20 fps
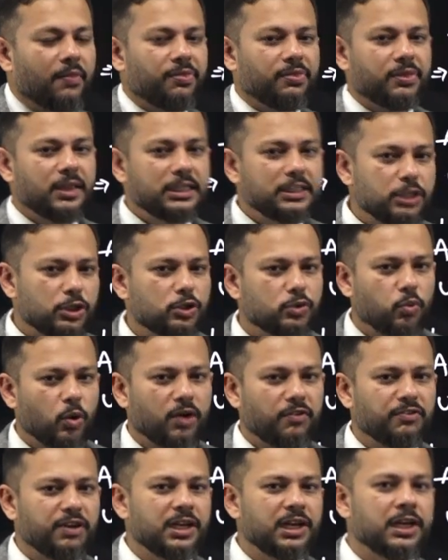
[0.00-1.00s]
This is
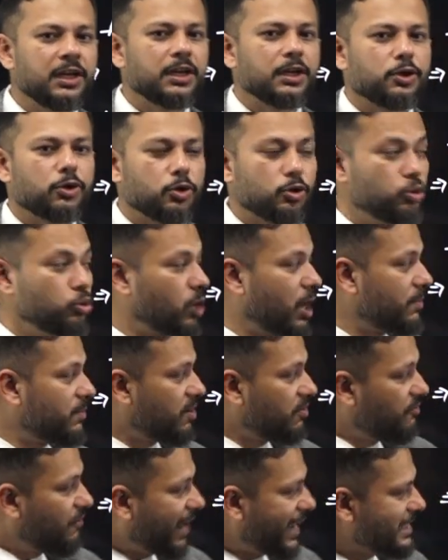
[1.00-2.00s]
what we needed to do. I'm
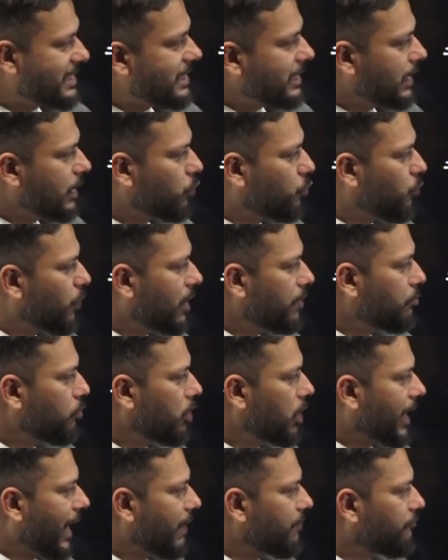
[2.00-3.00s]
revising it one
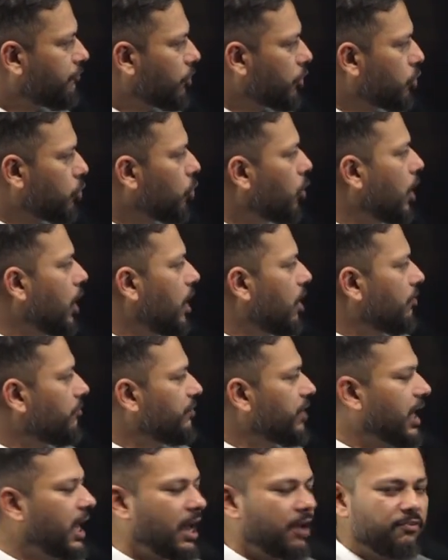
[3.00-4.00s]
more time for you.
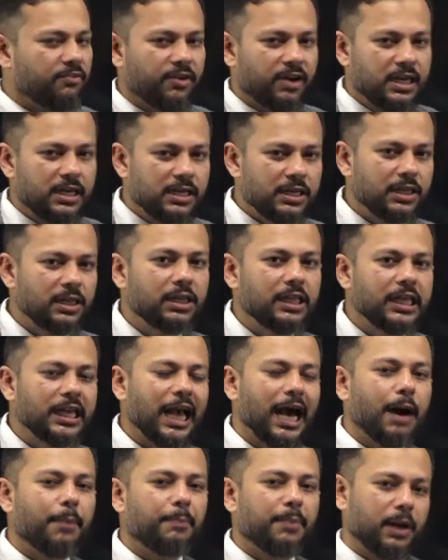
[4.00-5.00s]
We have written
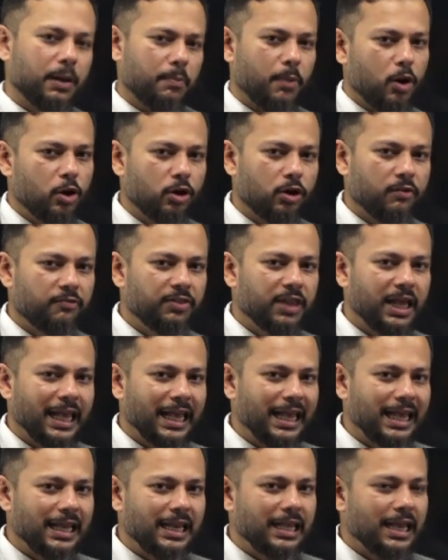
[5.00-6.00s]
the upper bound of the
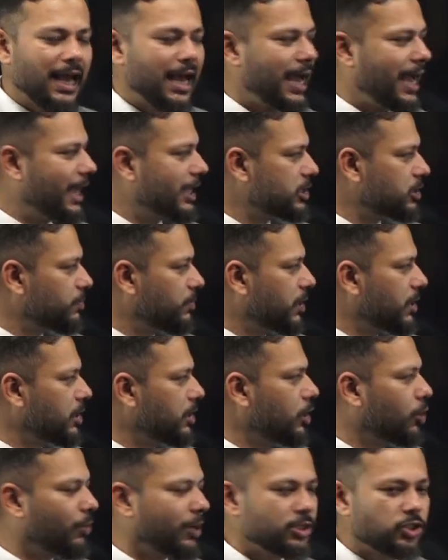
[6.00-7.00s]
area as per
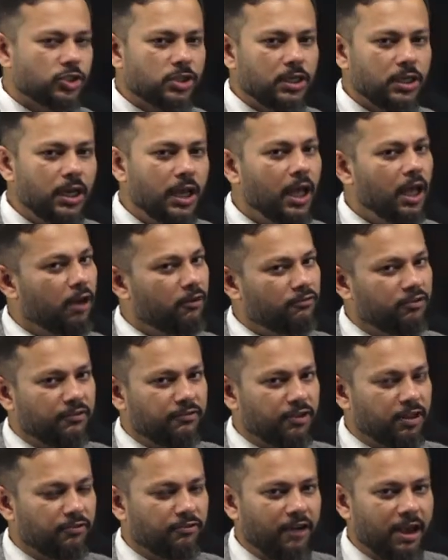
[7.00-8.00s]
the question,
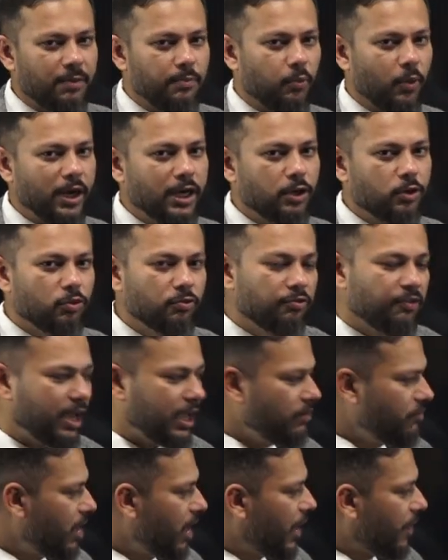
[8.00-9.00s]

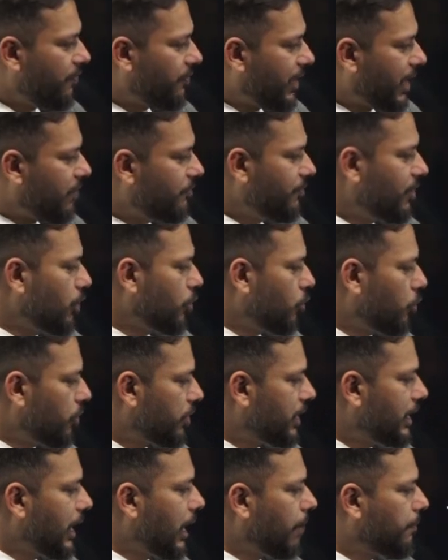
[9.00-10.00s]
55.25. Then we
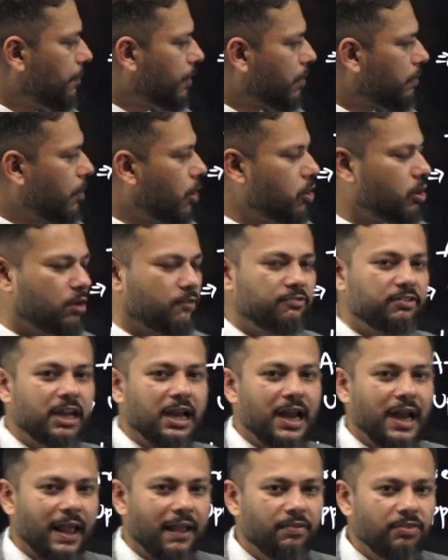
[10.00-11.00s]
wrote the upper bound of the
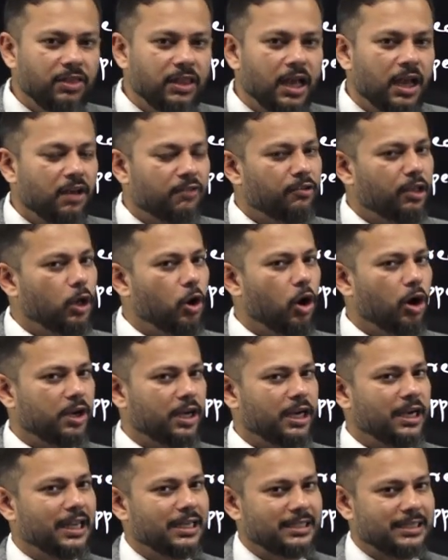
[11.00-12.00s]
length. We got
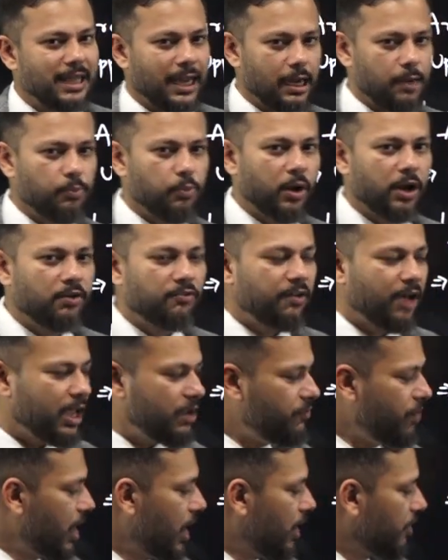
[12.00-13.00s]
it as
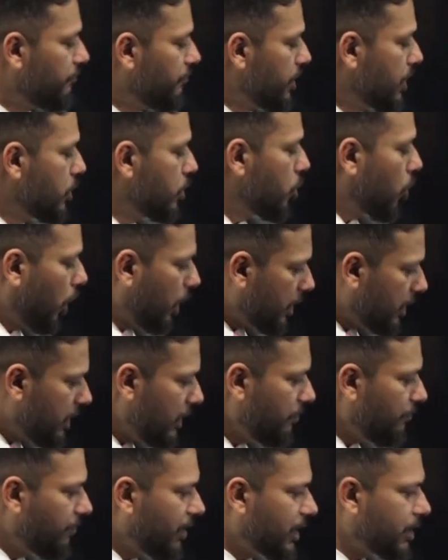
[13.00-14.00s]
9.5. We got
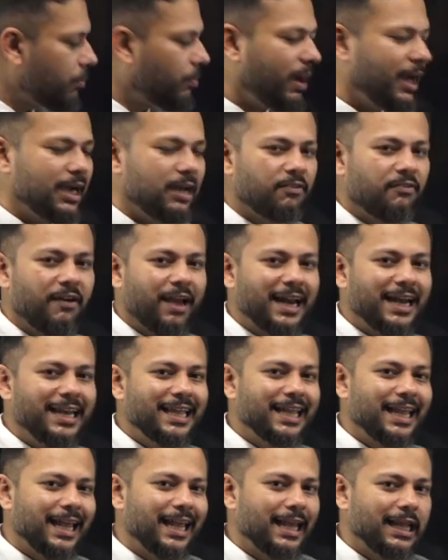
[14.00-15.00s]
the width by
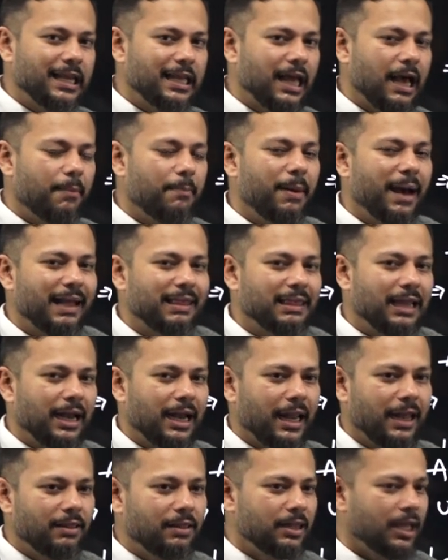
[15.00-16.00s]
dividing area by the
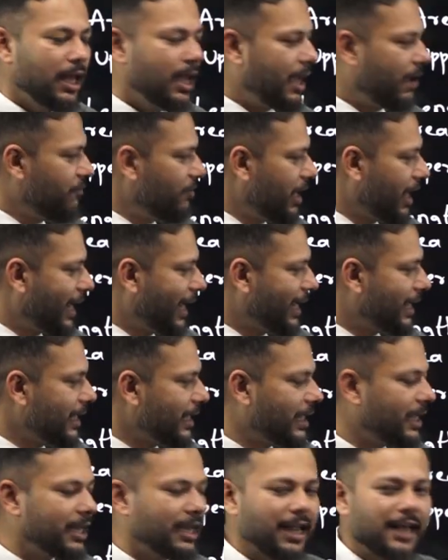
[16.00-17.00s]
length. We are
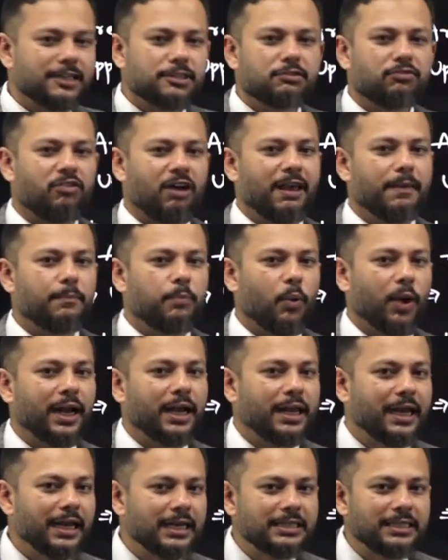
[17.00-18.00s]
getting it as
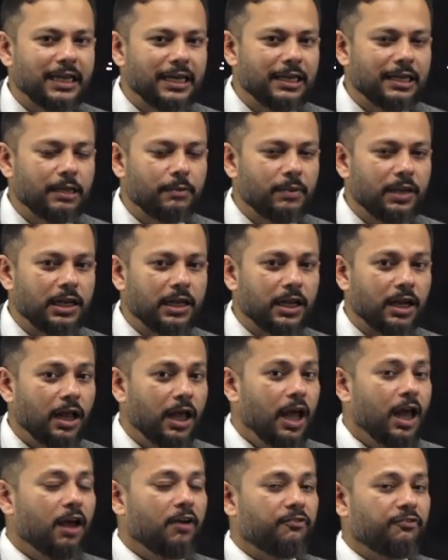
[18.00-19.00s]
5.8 centimeter.
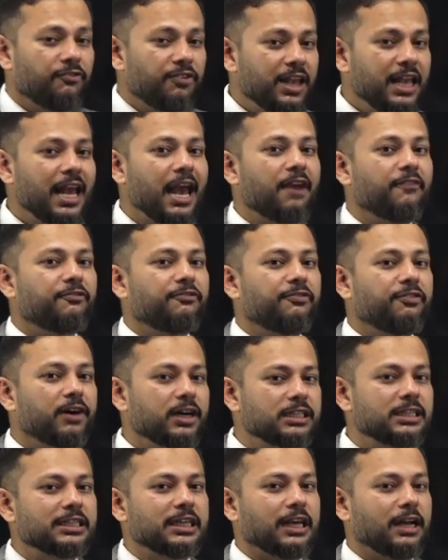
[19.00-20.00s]
We have
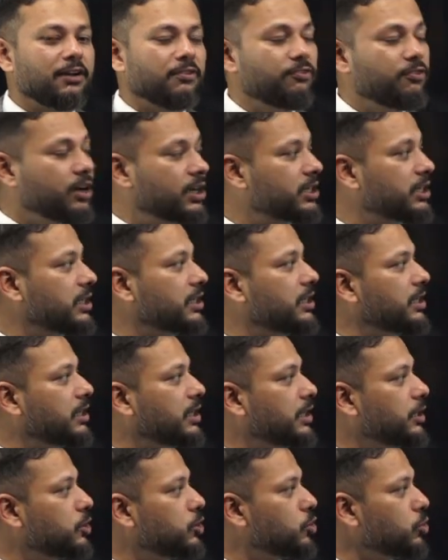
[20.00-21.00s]
first converted it
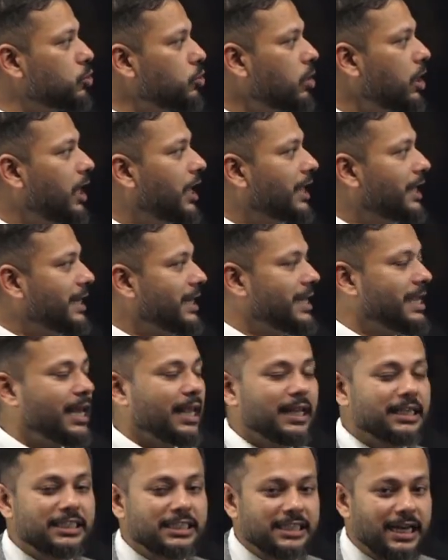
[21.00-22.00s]
into
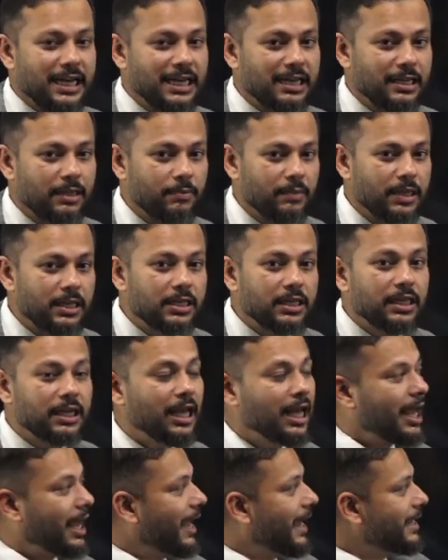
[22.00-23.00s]
nearest
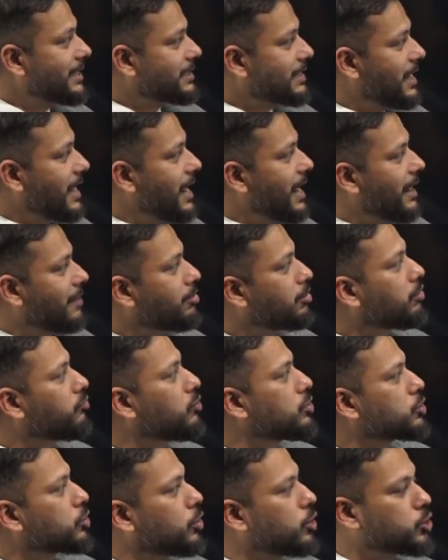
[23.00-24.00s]
centimeter, as length
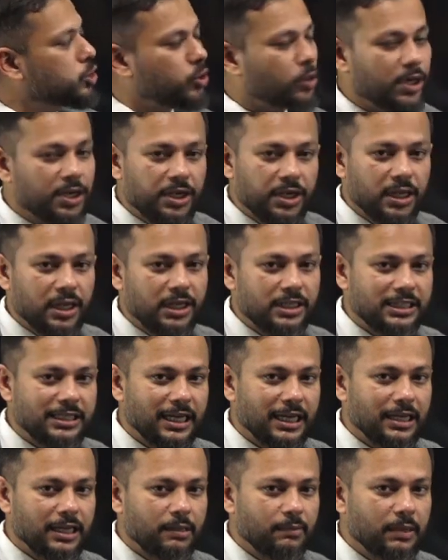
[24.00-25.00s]
was also in nearest
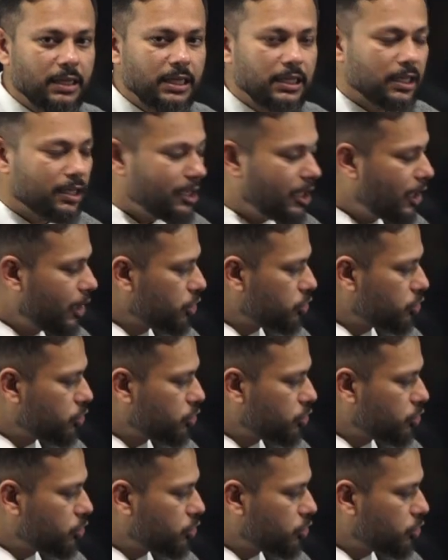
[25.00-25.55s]
centimeter.